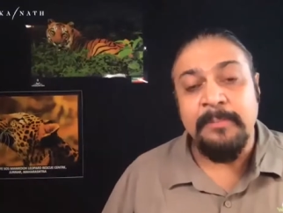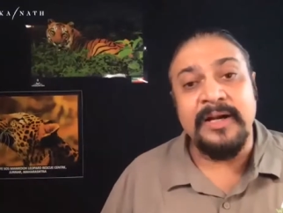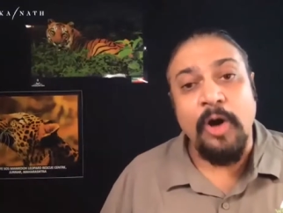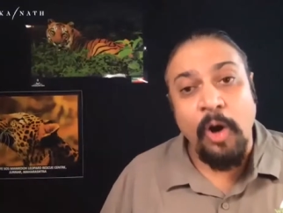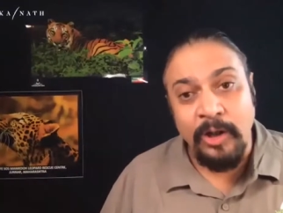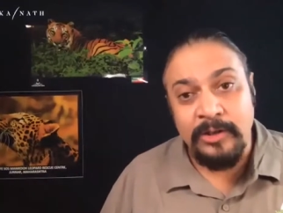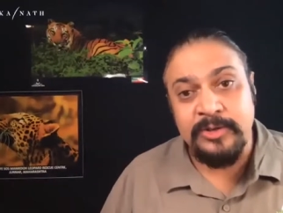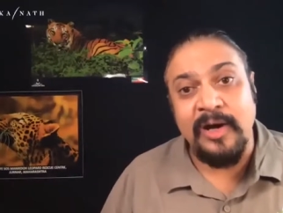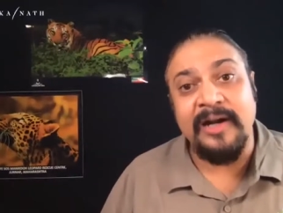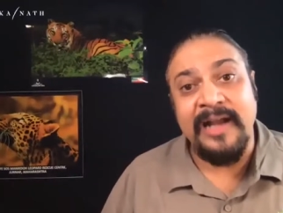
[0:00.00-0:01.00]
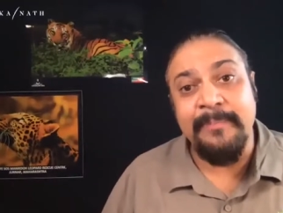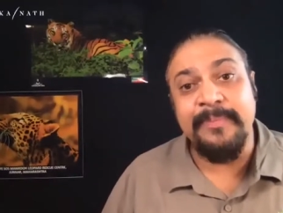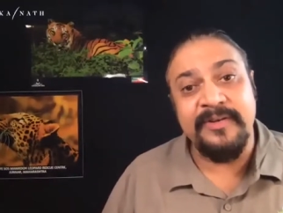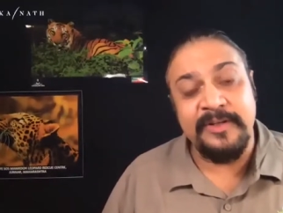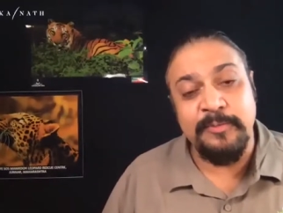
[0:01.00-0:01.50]
But also, our
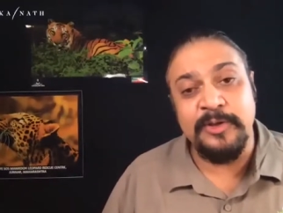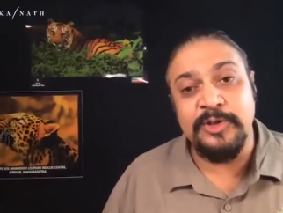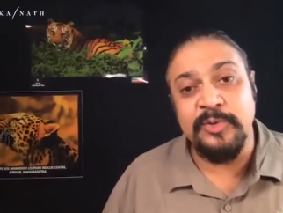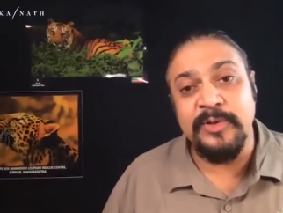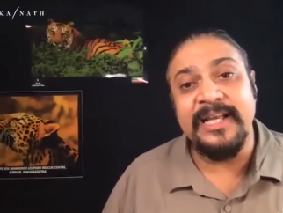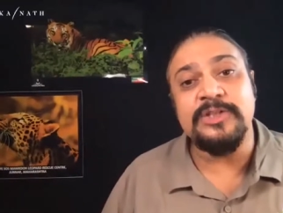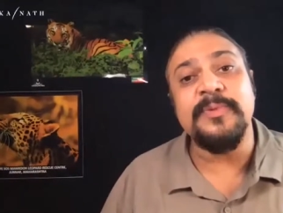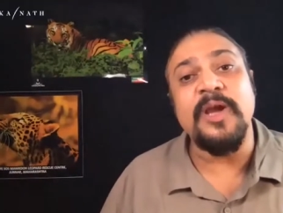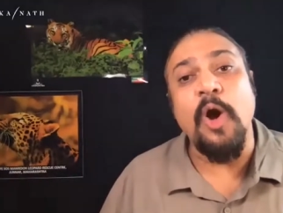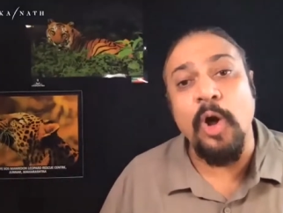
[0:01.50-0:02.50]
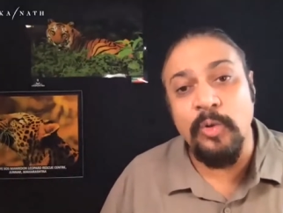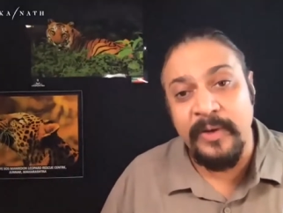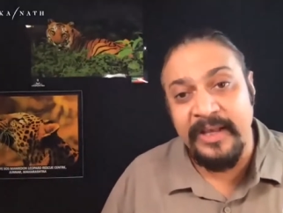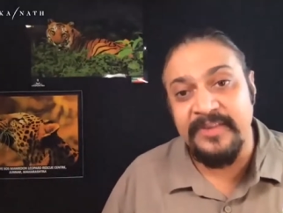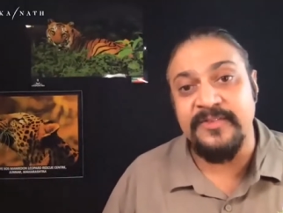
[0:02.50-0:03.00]
rapid response unit has to be
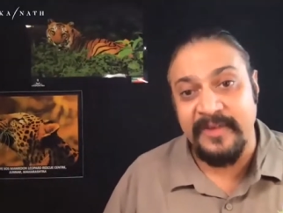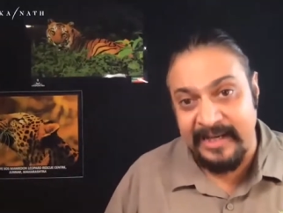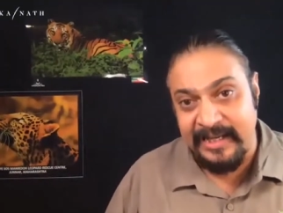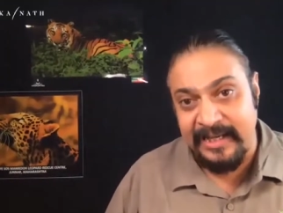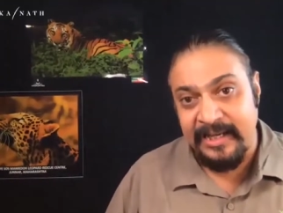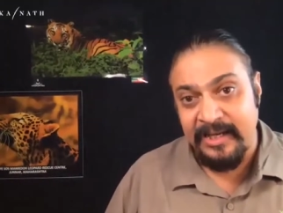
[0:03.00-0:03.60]
always ready